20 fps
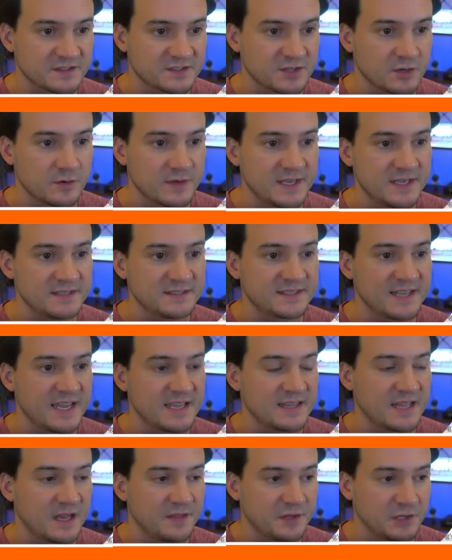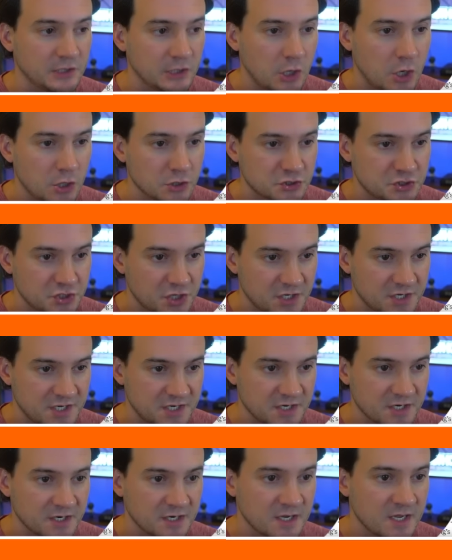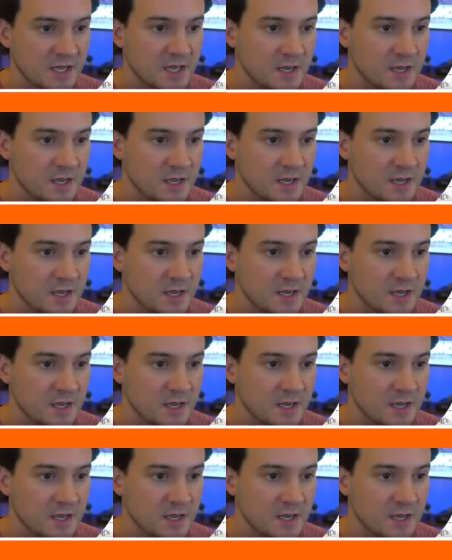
So he's saying that on the log chart here,